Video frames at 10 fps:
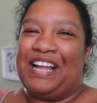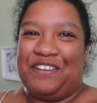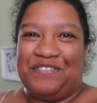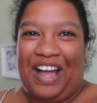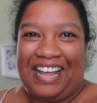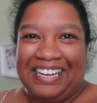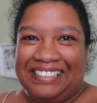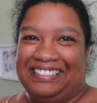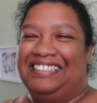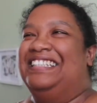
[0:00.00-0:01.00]
I've
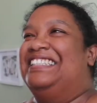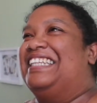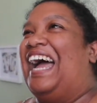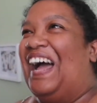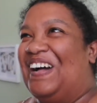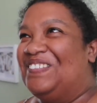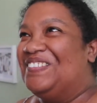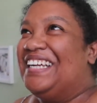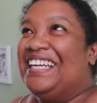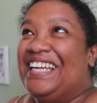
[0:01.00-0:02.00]
finances and stuff.
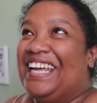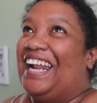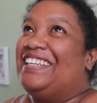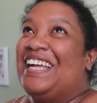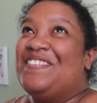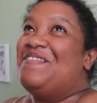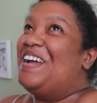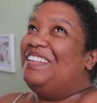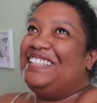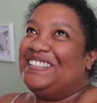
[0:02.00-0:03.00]
And I was like,
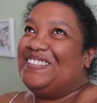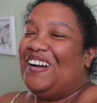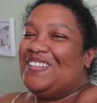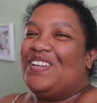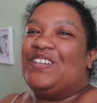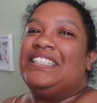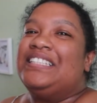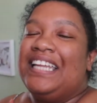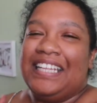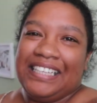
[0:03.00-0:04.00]
maybe this is God's way because
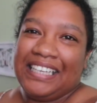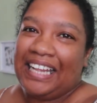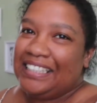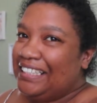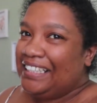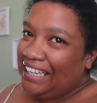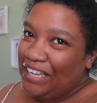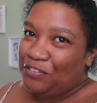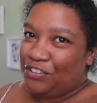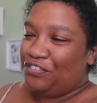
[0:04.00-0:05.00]
technically I didn't
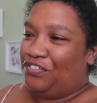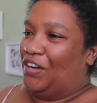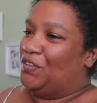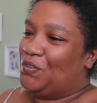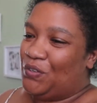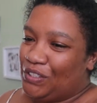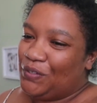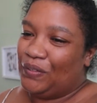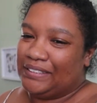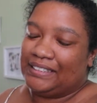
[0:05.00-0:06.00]
care for the phone.
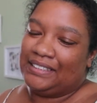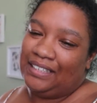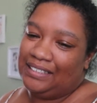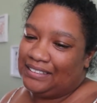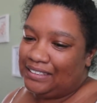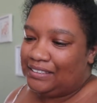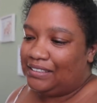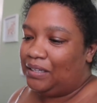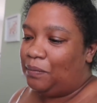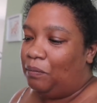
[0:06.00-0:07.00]
Courtney was
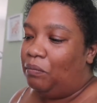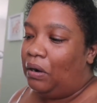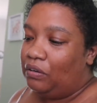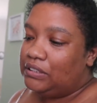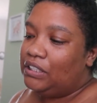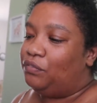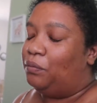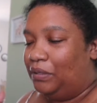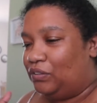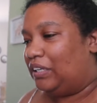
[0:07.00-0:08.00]
insisting mostly for
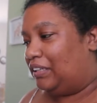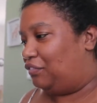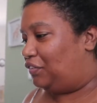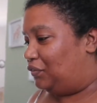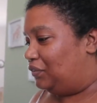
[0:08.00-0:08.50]
me to get the phone.